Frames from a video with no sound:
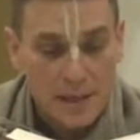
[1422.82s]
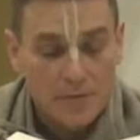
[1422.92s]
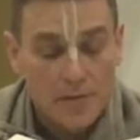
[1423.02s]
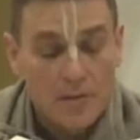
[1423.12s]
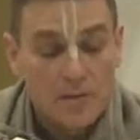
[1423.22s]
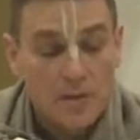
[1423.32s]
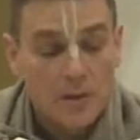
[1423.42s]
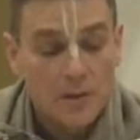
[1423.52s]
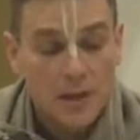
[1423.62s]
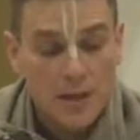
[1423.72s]
if he is
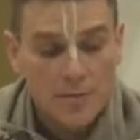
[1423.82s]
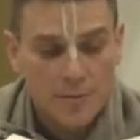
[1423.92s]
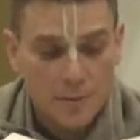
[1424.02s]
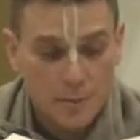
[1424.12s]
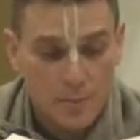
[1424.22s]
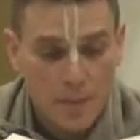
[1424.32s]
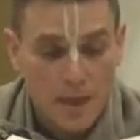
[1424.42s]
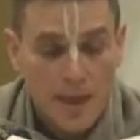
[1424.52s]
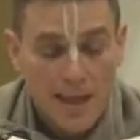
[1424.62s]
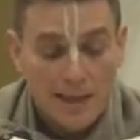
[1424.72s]
not careful.
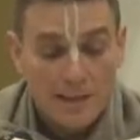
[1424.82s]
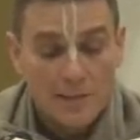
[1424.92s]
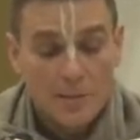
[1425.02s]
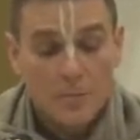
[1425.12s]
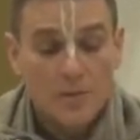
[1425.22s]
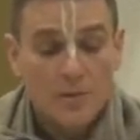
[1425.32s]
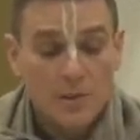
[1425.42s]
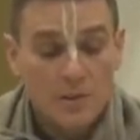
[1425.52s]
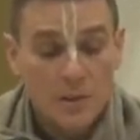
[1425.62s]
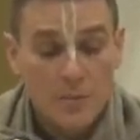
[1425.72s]
It is a
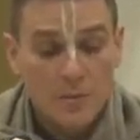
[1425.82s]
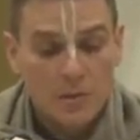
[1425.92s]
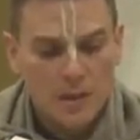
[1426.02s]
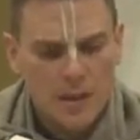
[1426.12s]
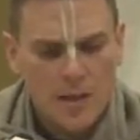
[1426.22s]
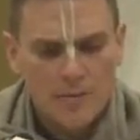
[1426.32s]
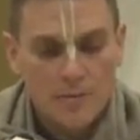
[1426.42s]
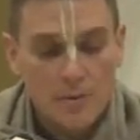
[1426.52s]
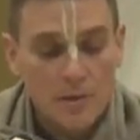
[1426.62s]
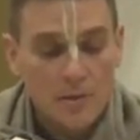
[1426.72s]
misconception that
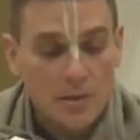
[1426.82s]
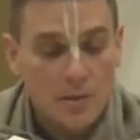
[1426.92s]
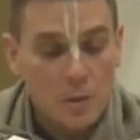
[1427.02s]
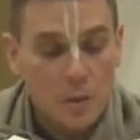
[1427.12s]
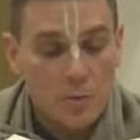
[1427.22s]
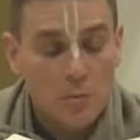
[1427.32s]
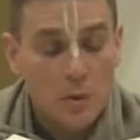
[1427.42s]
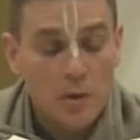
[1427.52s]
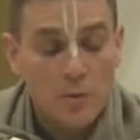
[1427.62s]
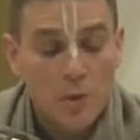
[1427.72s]
after reaching the human
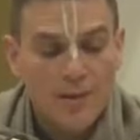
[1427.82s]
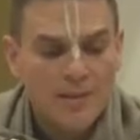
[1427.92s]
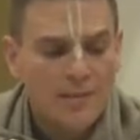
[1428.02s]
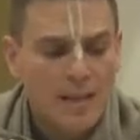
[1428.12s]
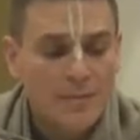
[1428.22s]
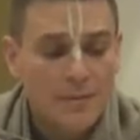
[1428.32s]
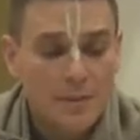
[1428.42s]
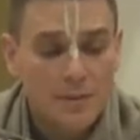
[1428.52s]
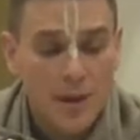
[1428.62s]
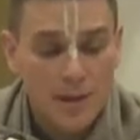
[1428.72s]
body one is never
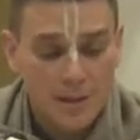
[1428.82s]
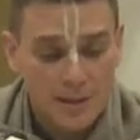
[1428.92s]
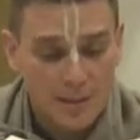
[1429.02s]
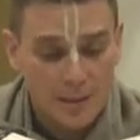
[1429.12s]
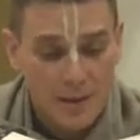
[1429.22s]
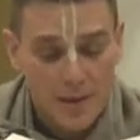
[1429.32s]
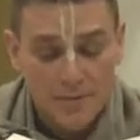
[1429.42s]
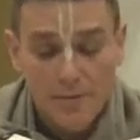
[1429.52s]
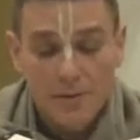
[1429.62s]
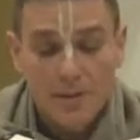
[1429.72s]
degraded.
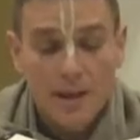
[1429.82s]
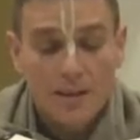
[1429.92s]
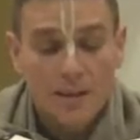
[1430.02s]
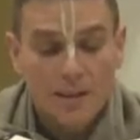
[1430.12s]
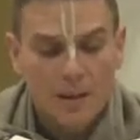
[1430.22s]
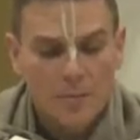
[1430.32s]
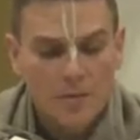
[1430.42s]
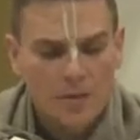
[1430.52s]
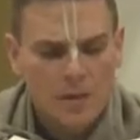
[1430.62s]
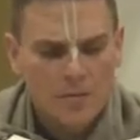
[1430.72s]
Vidyadhara
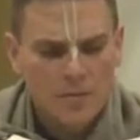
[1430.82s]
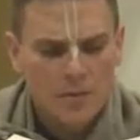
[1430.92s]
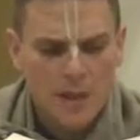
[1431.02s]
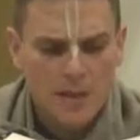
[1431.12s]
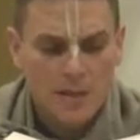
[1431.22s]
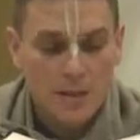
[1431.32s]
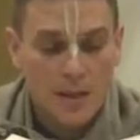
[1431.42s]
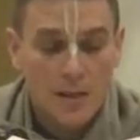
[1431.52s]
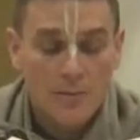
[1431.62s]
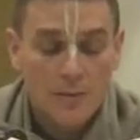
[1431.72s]
himself stated that
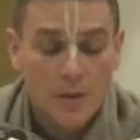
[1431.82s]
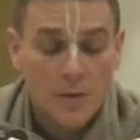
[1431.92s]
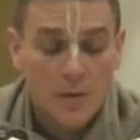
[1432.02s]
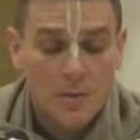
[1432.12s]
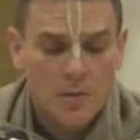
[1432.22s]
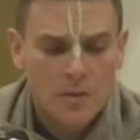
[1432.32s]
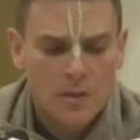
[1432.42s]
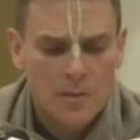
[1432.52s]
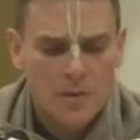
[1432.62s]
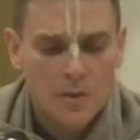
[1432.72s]
even though he was a
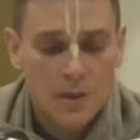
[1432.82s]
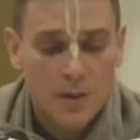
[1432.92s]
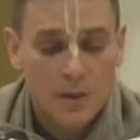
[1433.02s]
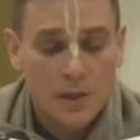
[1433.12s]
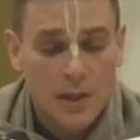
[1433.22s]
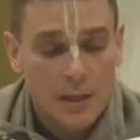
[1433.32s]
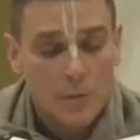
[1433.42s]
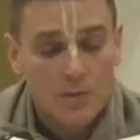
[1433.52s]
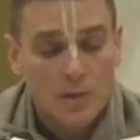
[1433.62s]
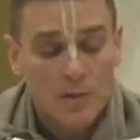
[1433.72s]
demigod, he
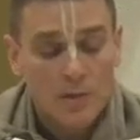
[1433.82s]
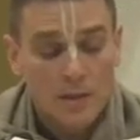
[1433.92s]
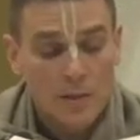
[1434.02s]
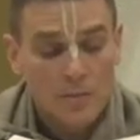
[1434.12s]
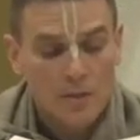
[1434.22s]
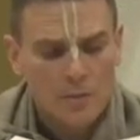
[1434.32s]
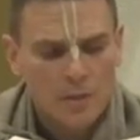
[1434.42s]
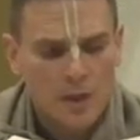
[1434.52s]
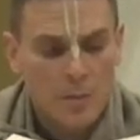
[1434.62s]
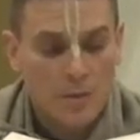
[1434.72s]
was condemned to
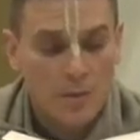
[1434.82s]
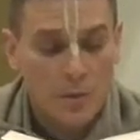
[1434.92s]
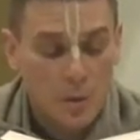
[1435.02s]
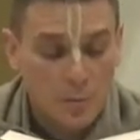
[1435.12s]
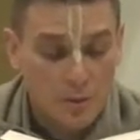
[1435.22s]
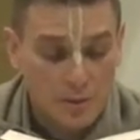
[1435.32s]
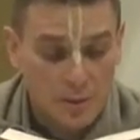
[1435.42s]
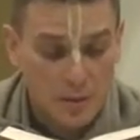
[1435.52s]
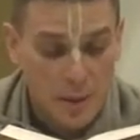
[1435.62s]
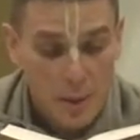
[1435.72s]
become a
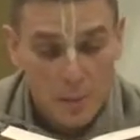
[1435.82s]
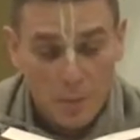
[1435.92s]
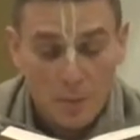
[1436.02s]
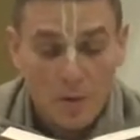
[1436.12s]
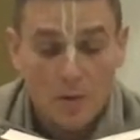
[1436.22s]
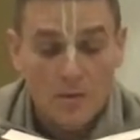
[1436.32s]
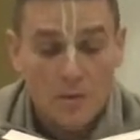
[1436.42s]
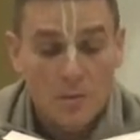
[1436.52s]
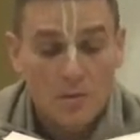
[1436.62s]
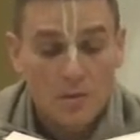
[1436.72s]
serpent. But because
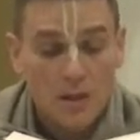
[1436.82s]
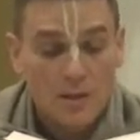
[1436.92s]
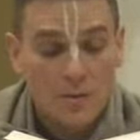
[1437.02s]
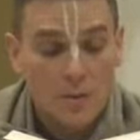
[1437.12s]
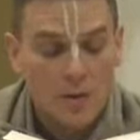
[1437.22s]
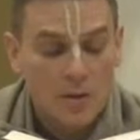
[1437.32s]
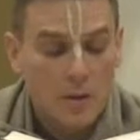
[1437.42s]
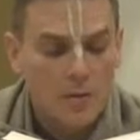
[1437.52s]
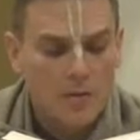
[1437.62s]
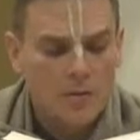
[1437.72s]
he was touched by the
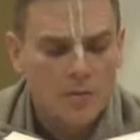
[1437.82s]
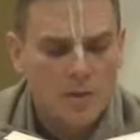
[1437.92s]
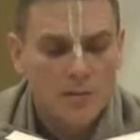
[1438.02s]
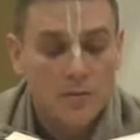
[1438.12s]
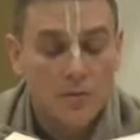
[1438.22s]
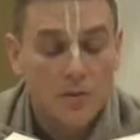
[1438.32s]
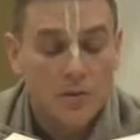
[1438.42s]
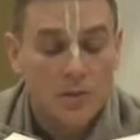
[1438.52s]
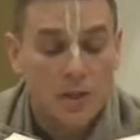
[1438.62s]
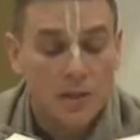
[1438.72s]
lotus feet of
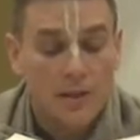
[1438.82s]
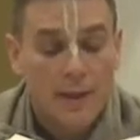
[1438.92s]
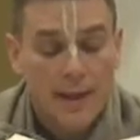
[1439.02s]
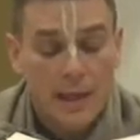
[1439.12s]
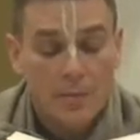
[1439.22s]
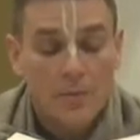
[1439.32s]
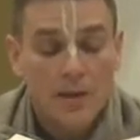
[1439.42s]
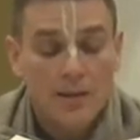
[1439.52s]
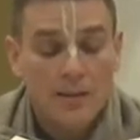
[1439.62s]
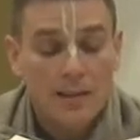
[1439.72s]
Krishna, he
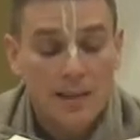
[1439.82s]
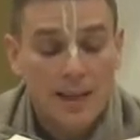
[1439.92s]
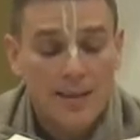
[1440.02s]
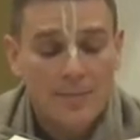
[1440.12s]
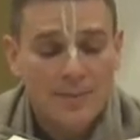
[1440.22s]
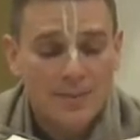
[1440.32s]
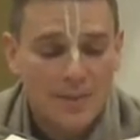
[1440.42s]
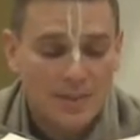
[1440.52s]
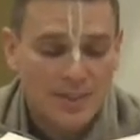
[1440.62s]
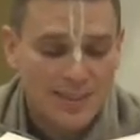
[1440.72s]
immediately came to
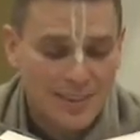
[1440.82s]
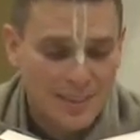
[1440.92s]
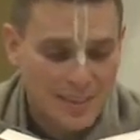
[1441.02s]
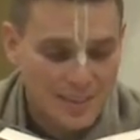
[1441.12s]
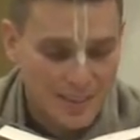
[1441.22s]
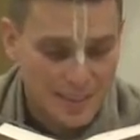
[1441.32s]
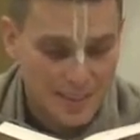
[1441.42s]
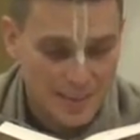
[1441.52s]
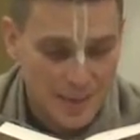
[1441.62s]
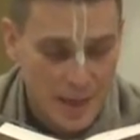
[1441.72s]
Krishna
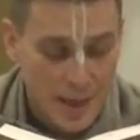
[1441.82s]
consciousness.